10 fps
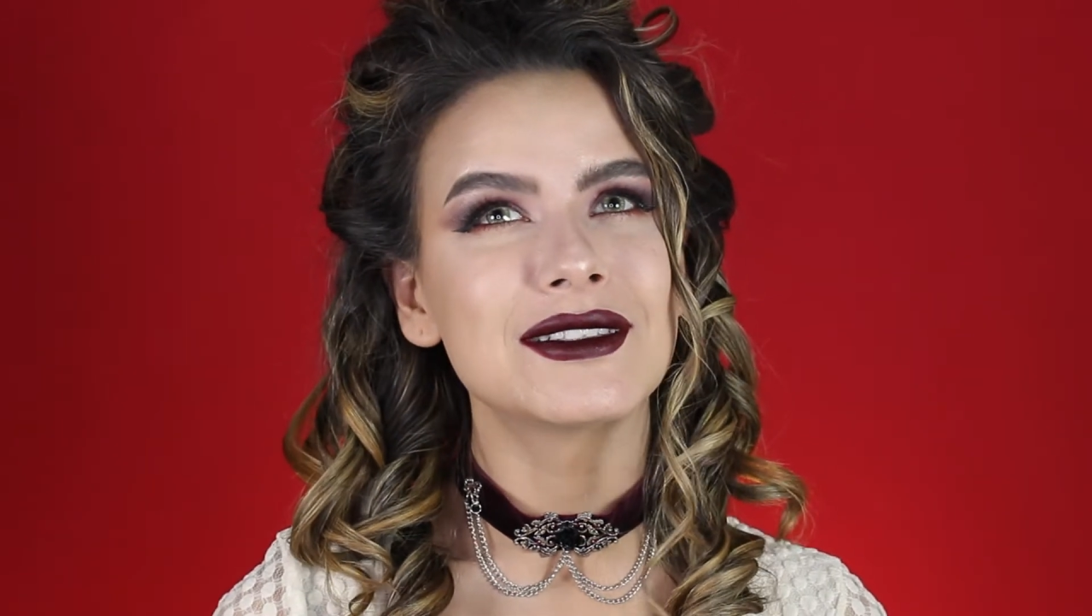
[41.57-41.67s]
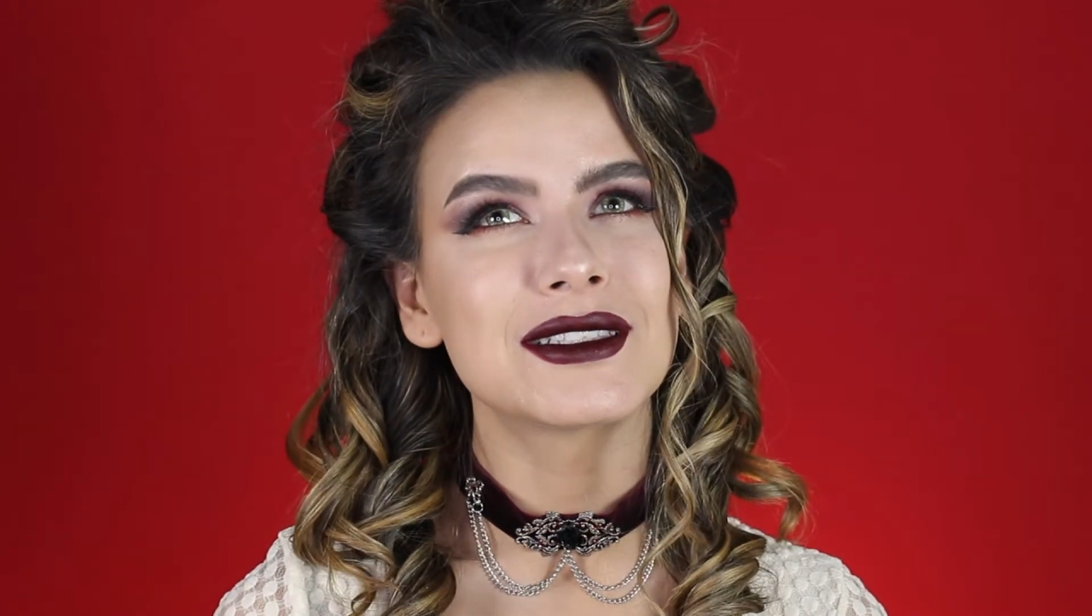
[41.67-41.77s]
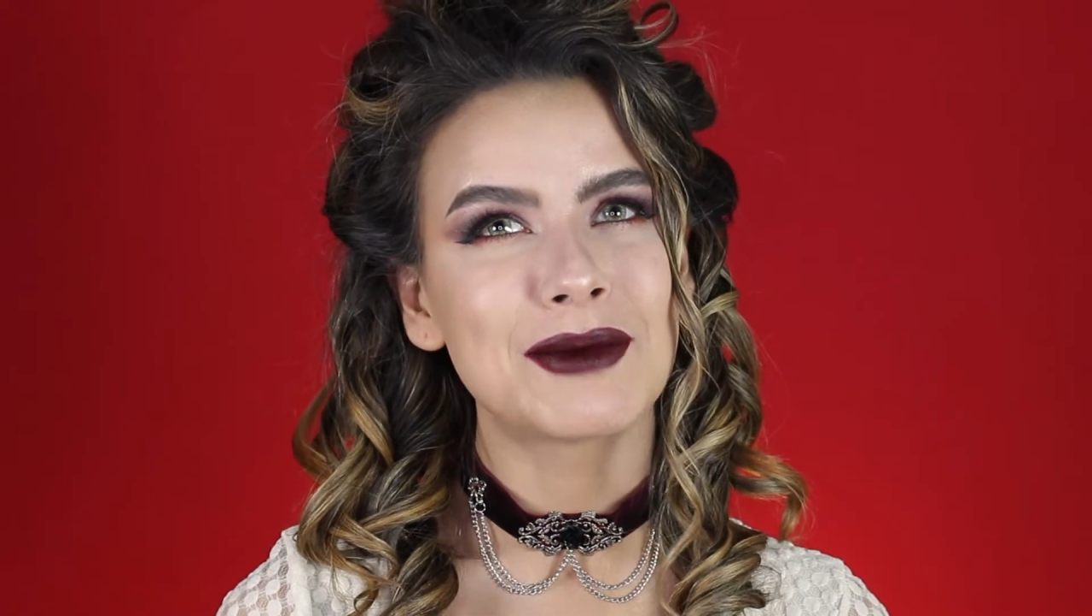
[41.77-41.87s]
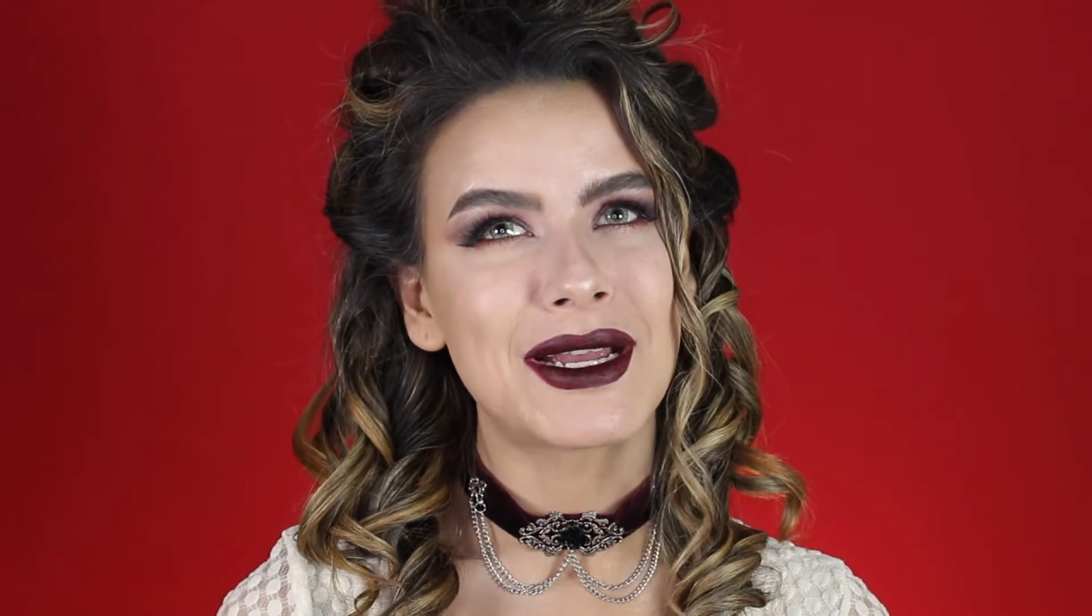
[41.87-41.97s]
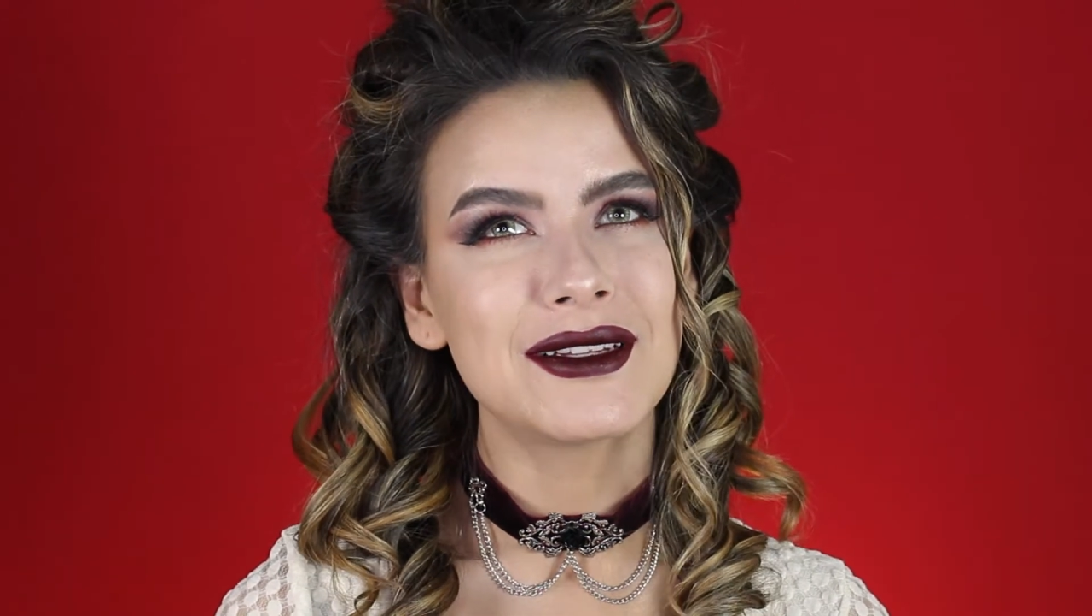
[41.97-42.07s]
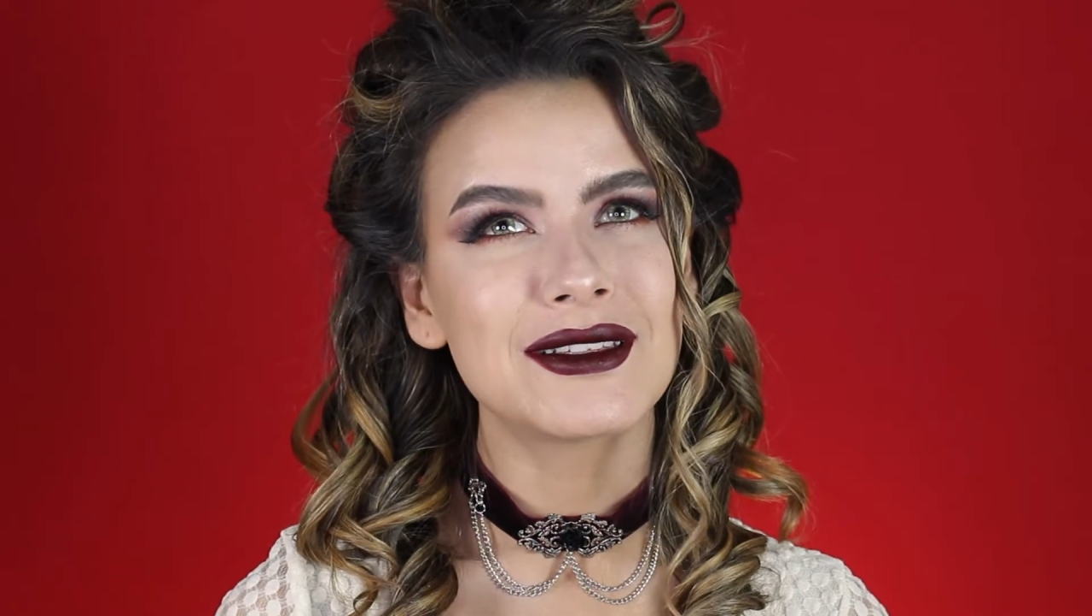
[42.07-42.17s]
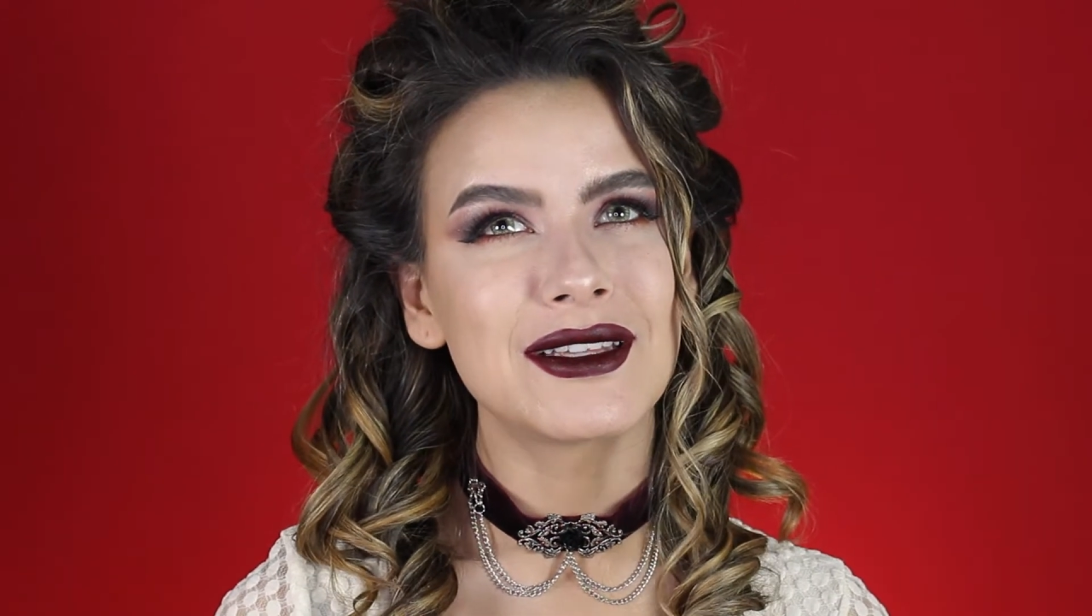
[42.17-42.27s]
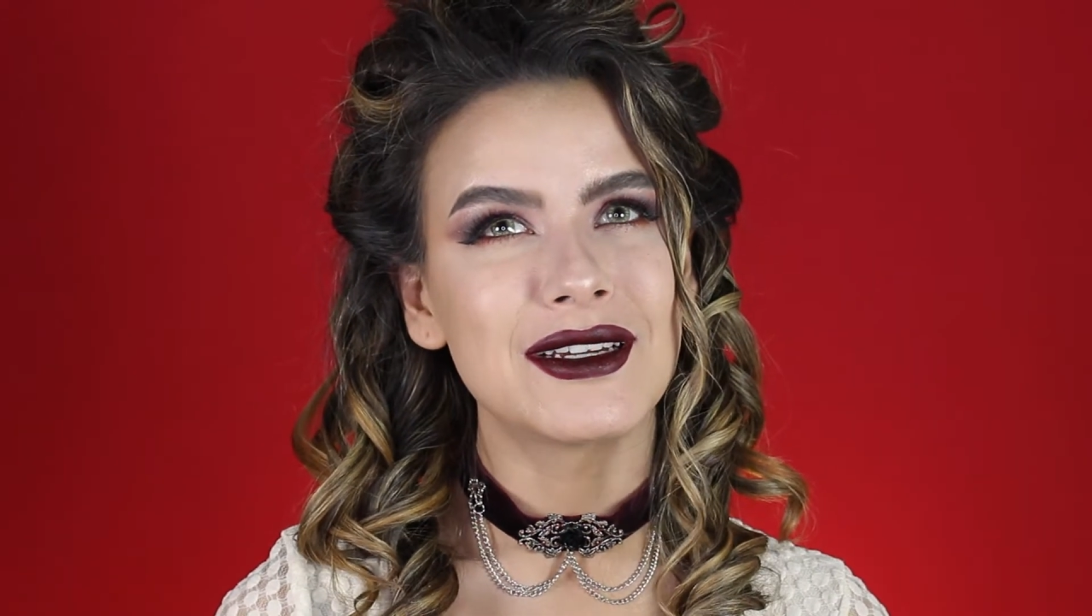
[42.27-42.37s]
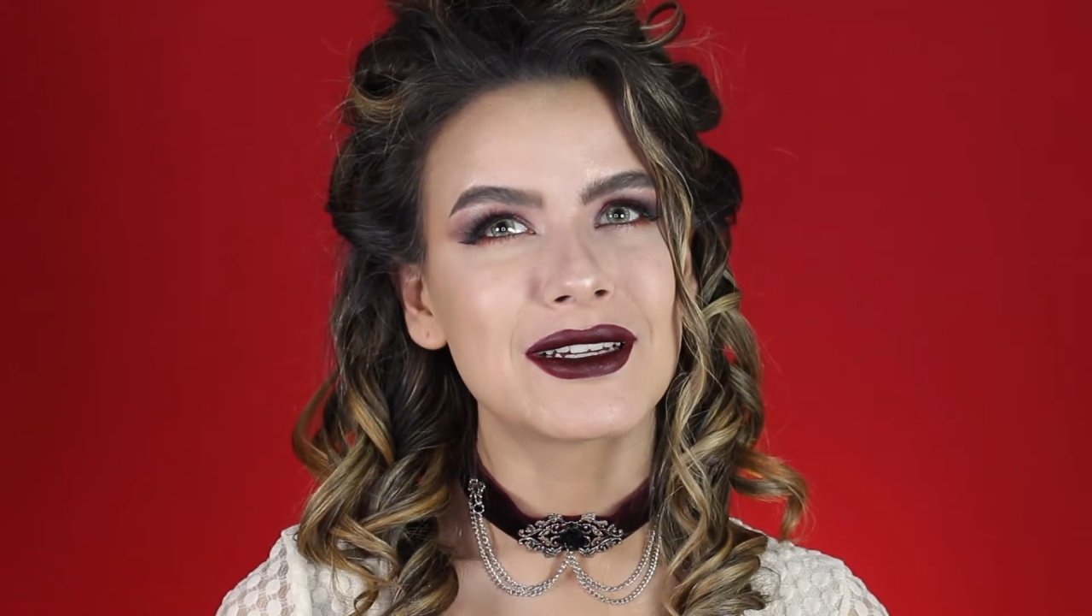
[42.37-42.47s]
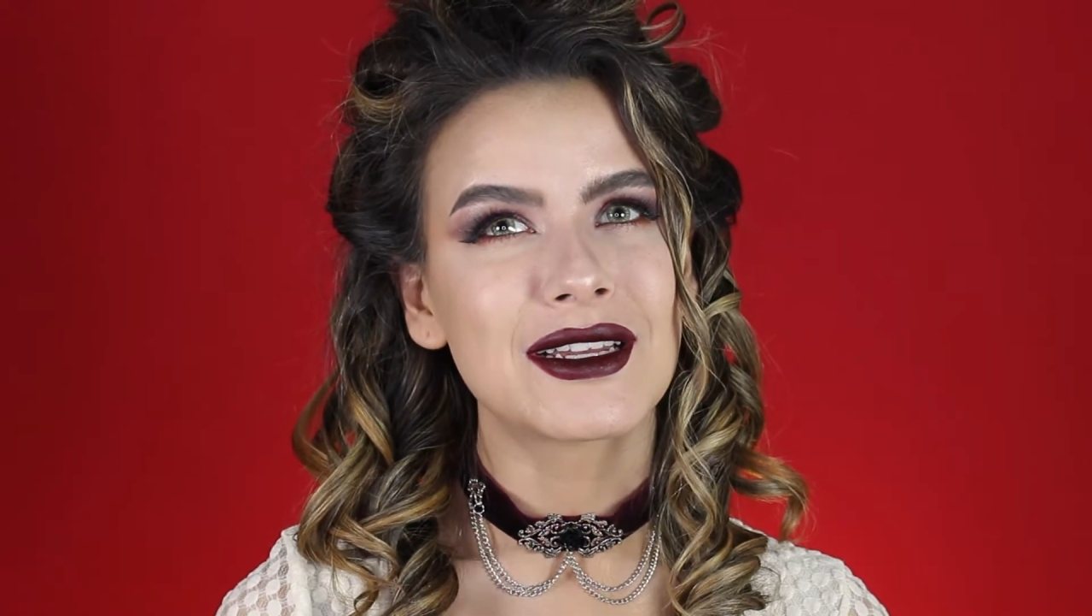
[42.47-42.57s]
inspired
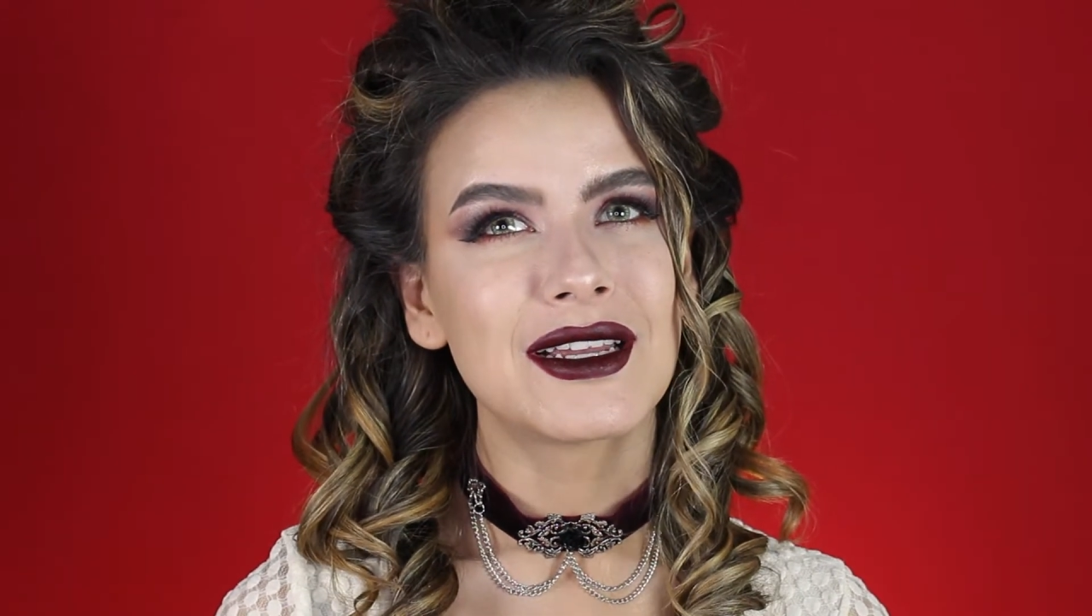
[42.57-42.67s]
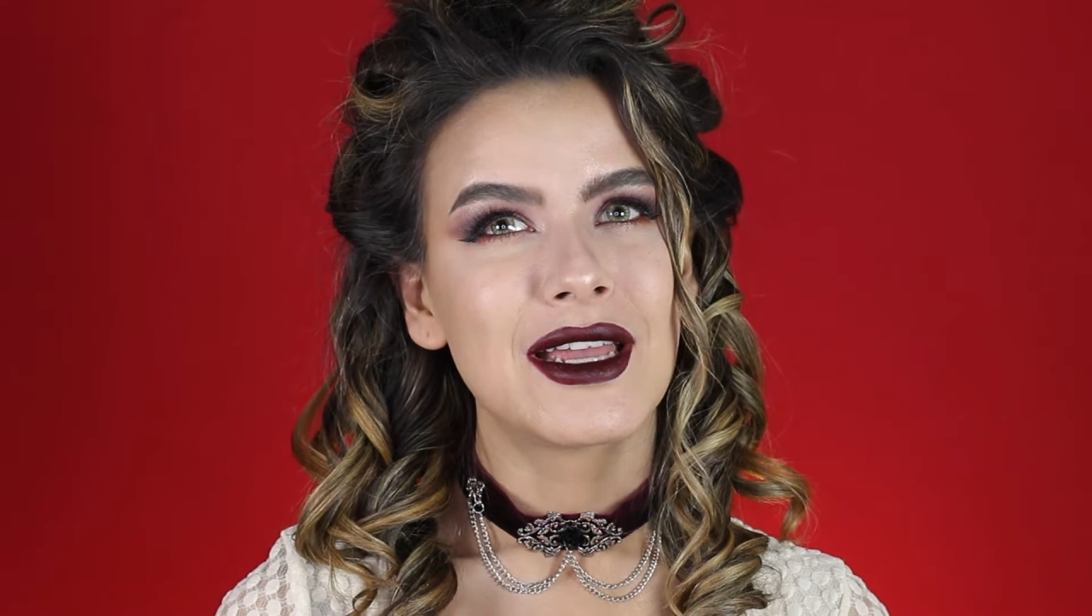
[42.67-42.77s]
look,